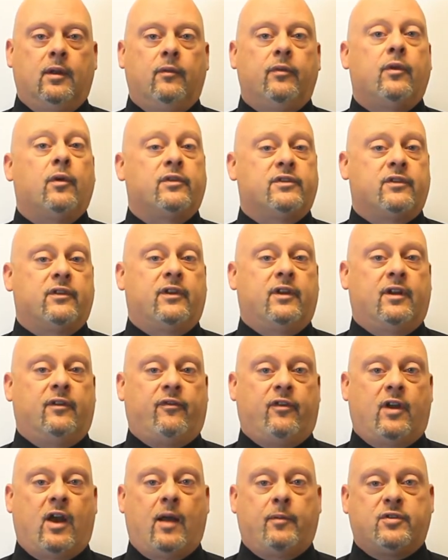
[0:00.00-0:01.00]
Those are the
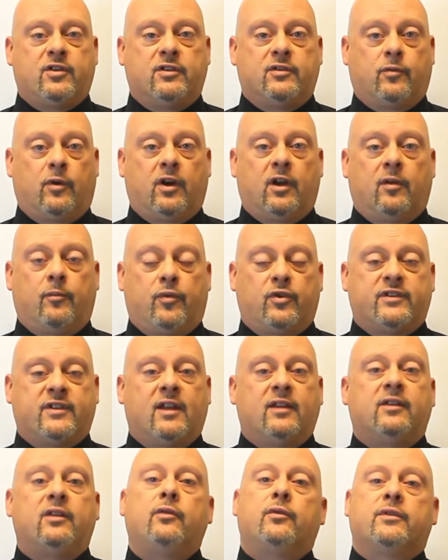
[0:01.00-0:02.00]
different options we're going to
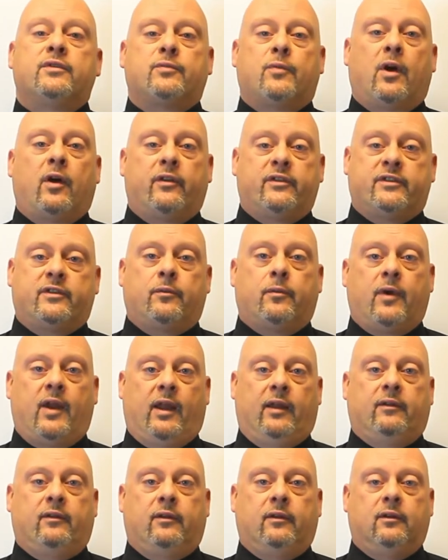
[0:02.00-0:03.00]
present to you, as well as the
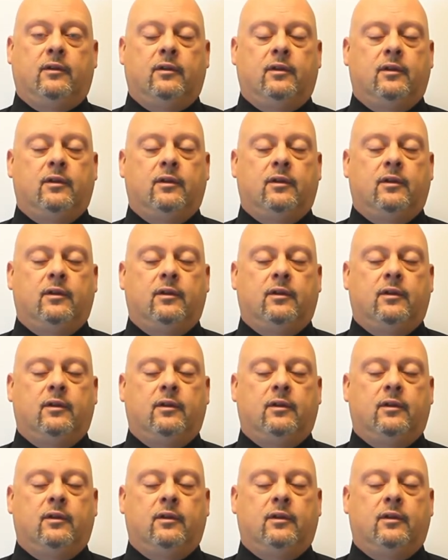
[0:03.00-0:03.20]
rate.